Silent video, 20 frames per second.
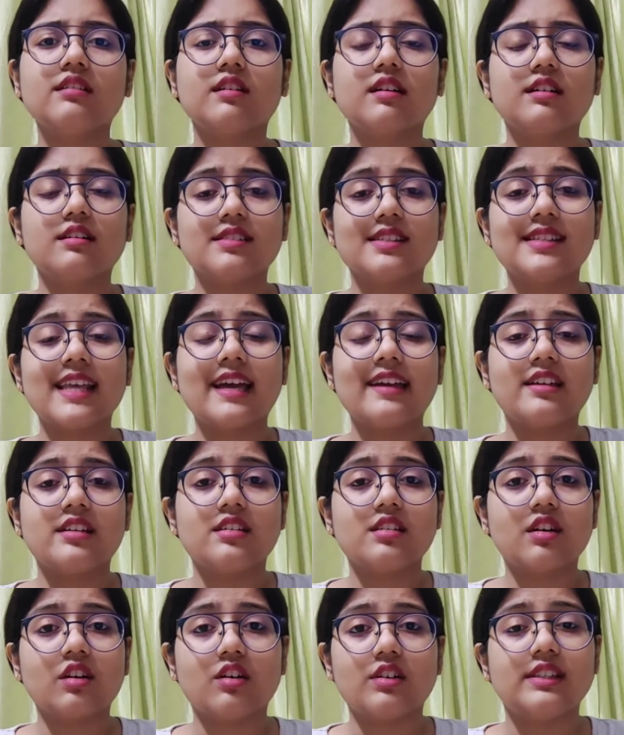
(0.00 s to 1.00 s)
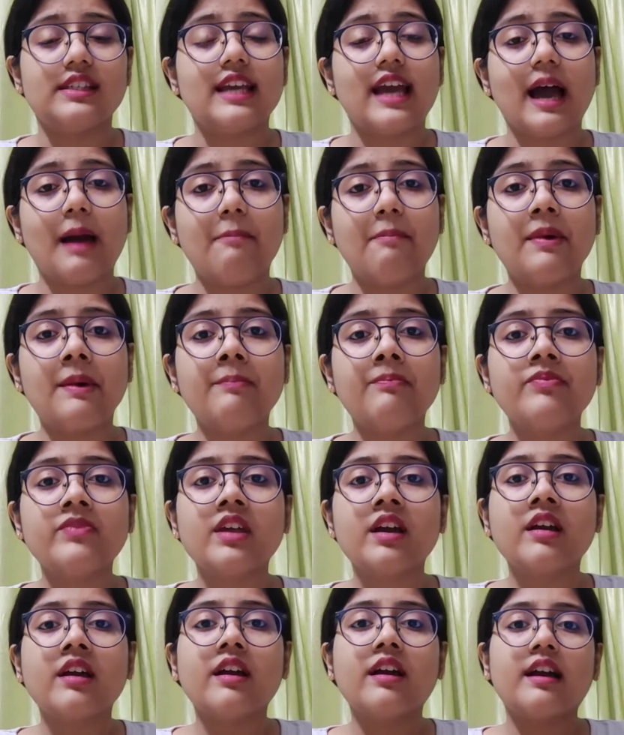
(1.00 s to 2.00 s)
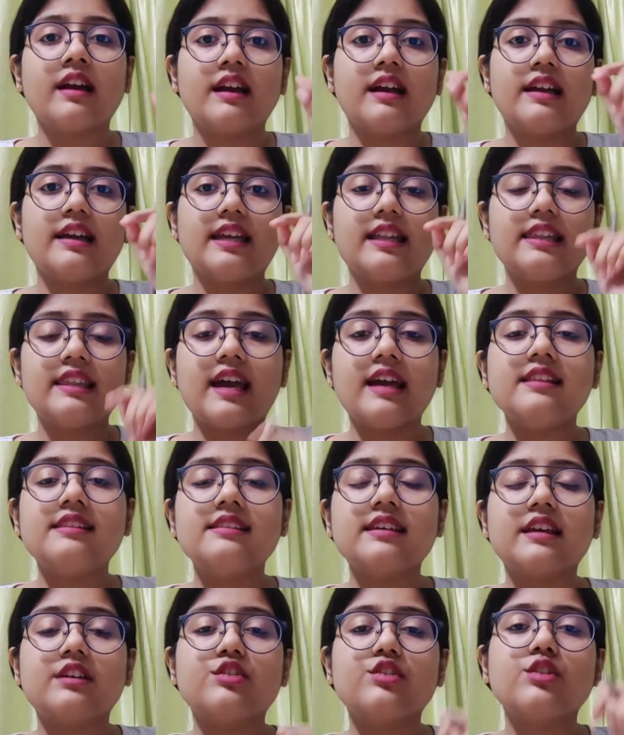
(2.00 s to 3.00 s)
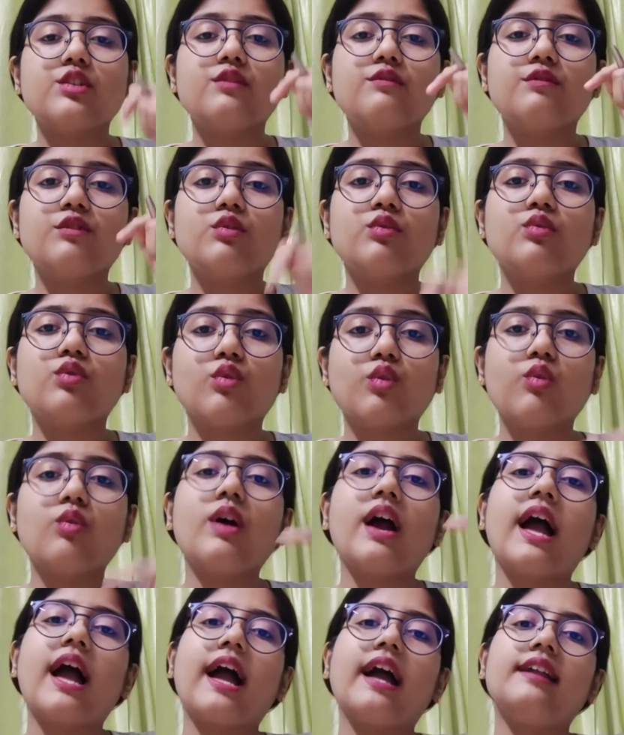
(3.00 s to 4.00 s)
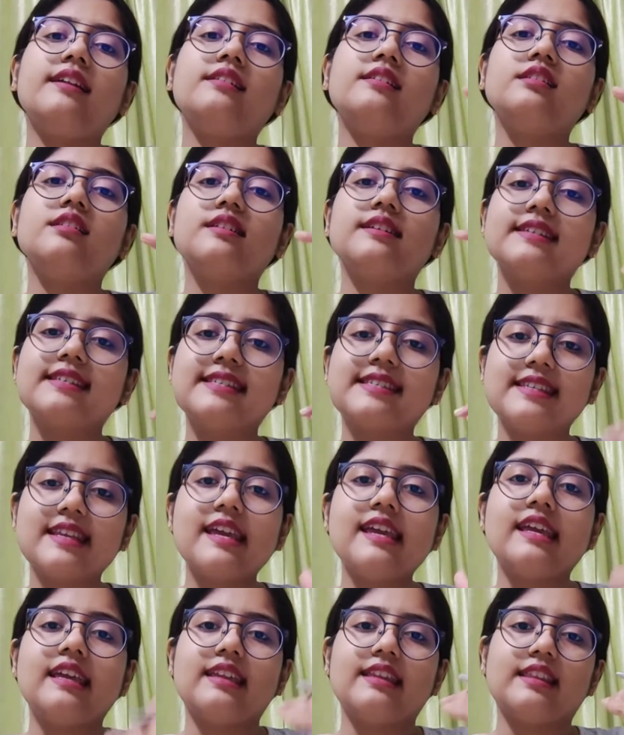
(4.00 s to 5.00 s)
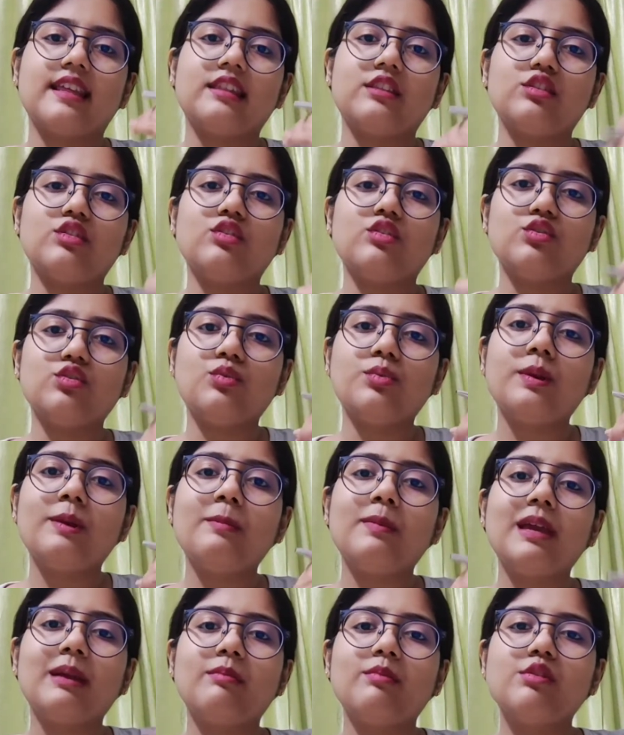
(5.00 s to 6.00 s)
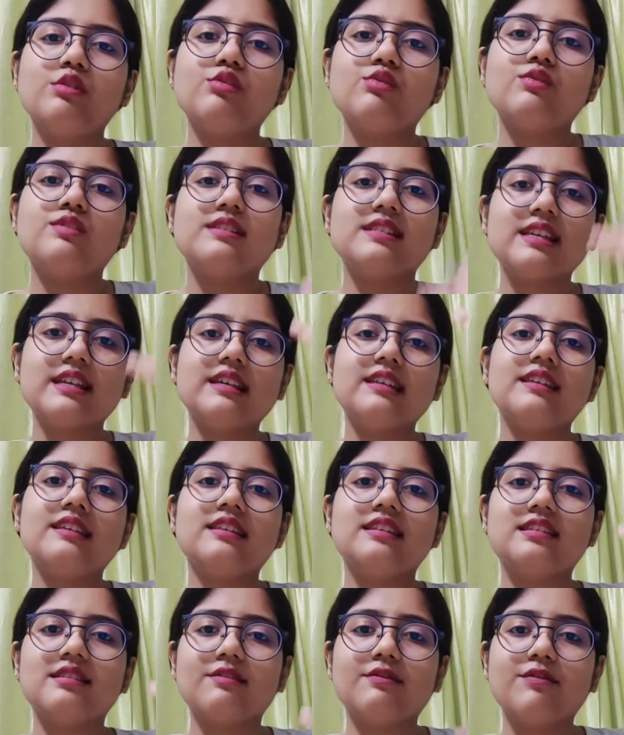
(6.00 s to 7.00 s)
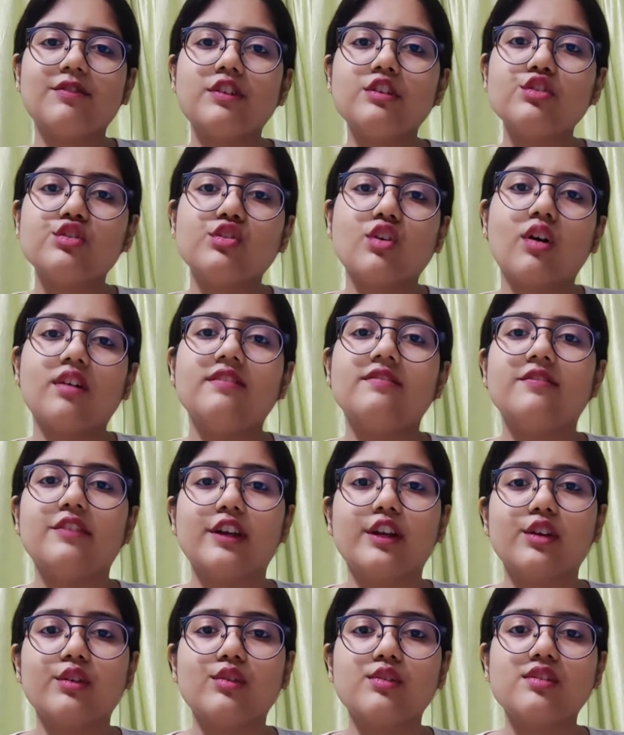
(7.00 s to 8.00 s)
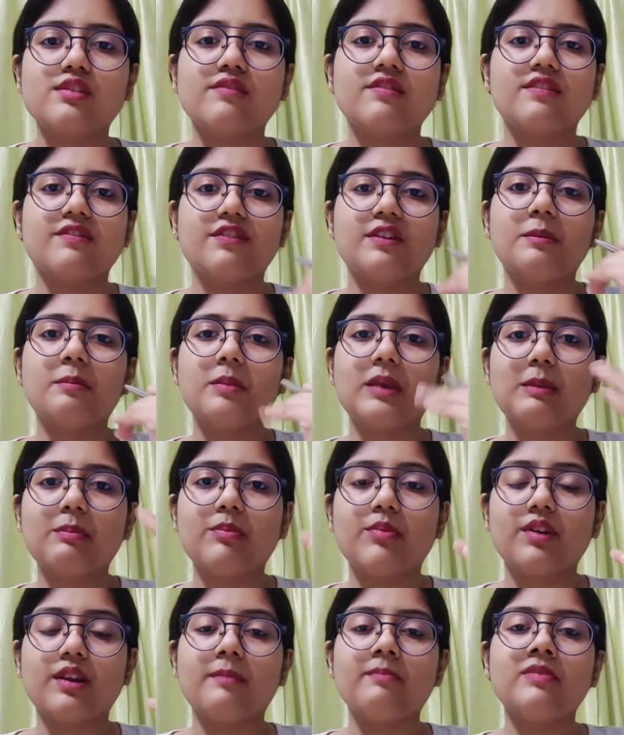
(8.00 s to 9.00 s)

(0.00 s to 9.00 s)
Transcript: site or the app. In that section, if you go and see, then you will be able to see different short videos of different people,